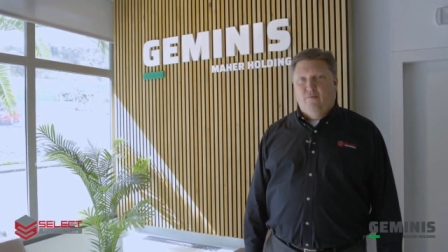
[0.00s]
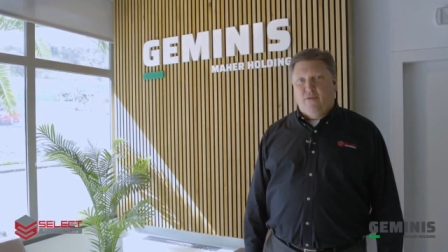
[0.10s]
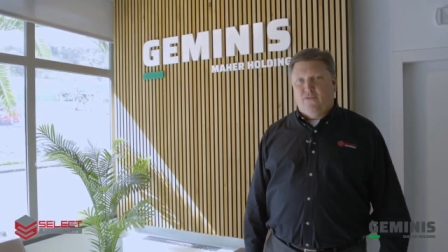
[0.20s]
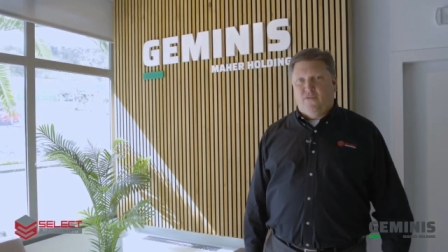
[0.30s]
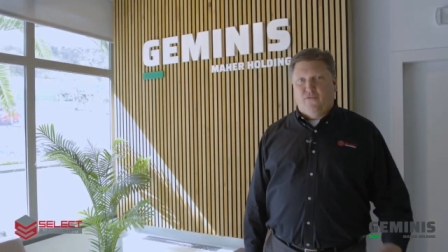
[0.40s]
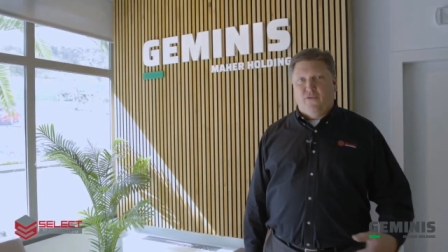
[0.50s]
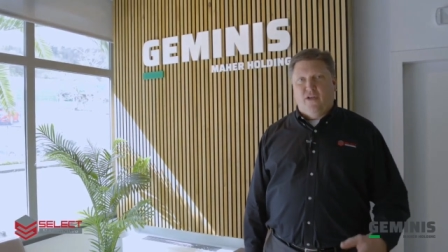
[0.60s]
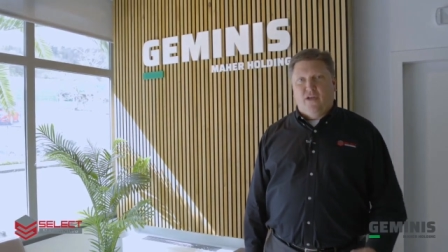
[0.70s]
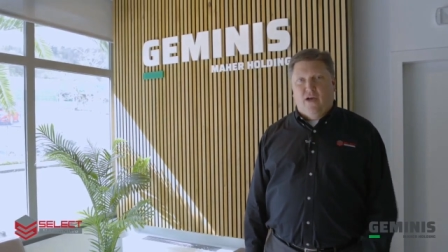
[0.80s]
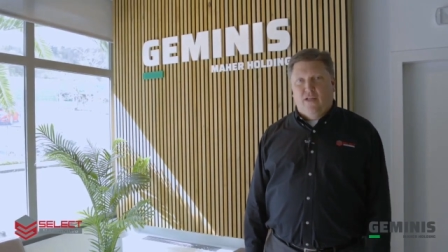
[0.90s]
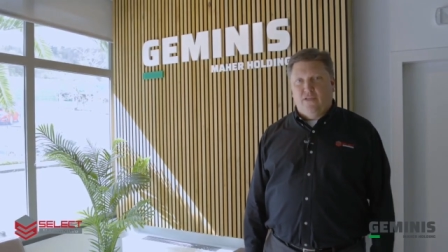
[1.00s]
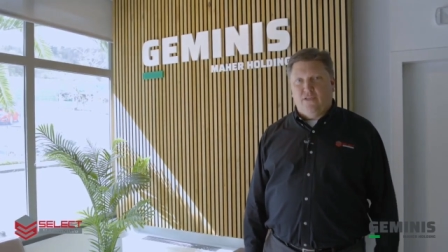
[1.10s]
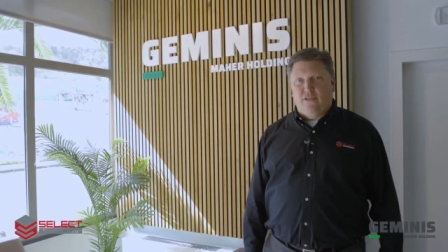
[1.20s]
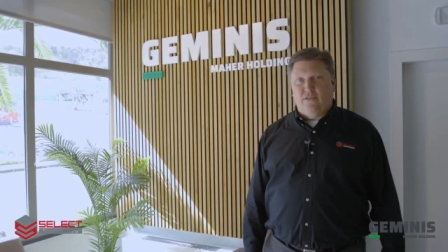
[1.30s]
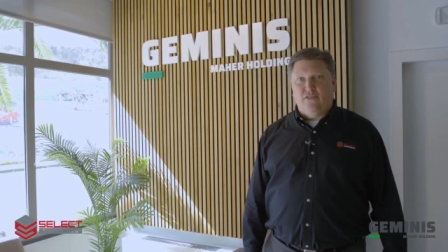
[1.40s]
please feel free to call
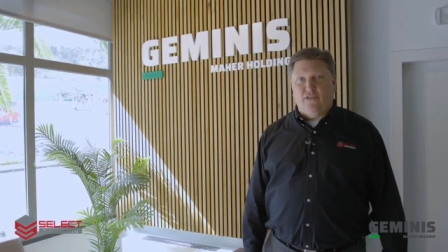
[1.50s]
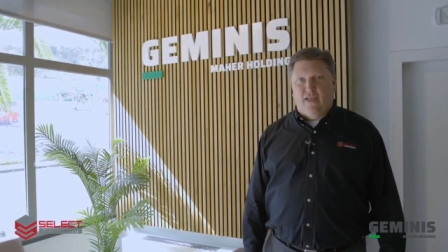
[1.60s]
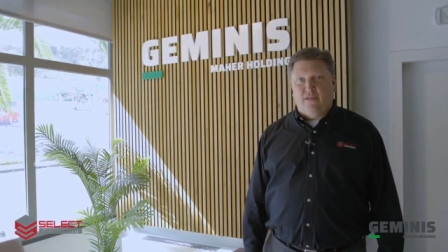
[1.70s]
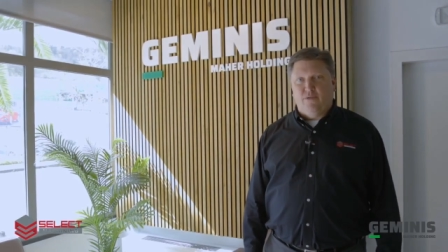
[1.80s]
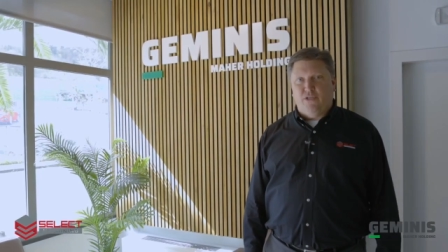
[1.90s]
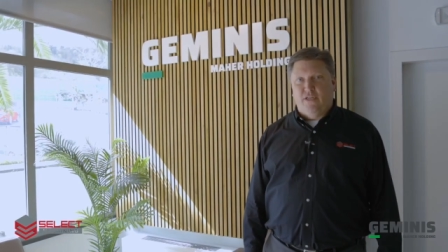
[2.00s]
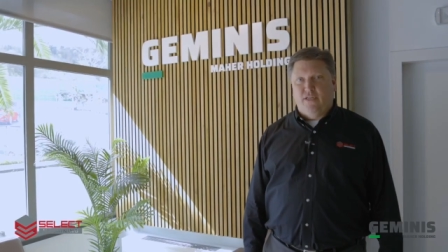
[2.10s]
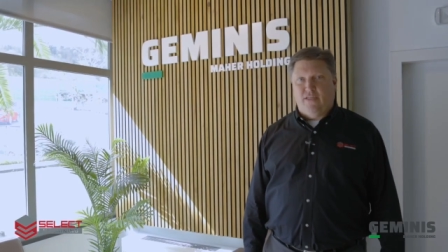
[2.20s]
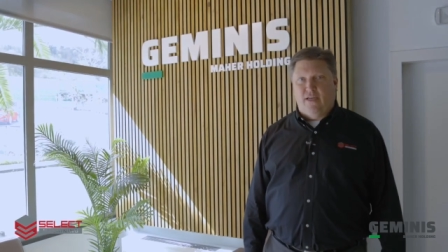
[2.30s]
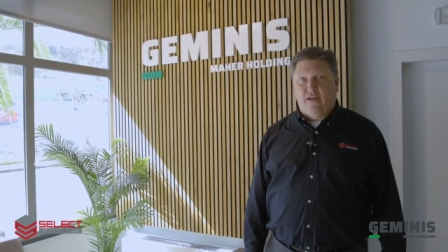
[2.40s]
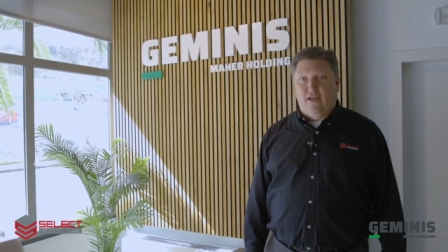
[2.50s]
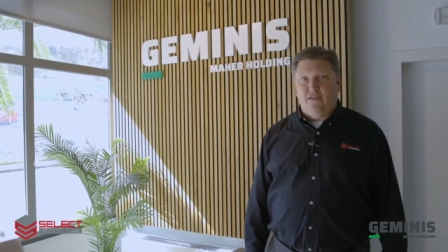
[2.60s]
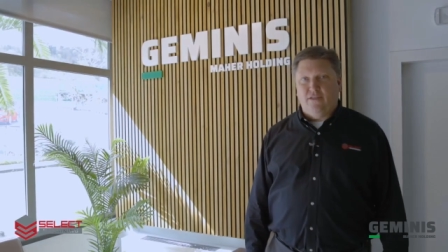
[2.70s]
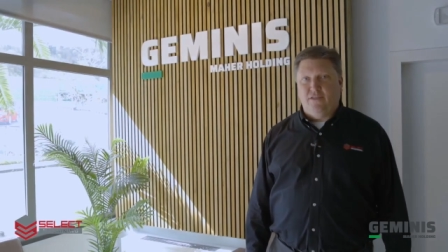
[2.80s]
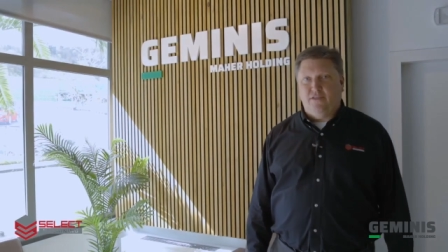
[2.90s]
us at Select Machining
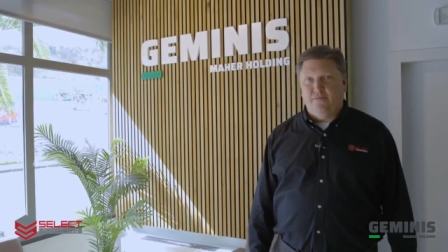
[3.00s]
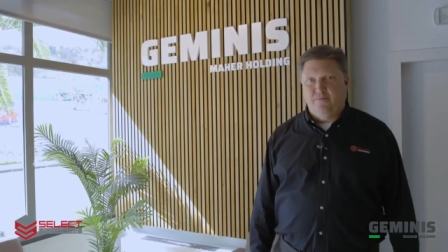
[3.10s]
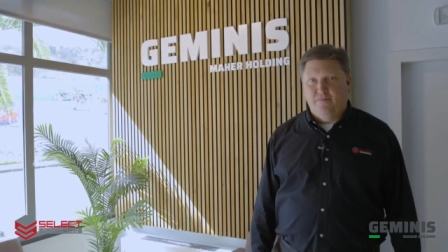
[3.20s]
Technologies.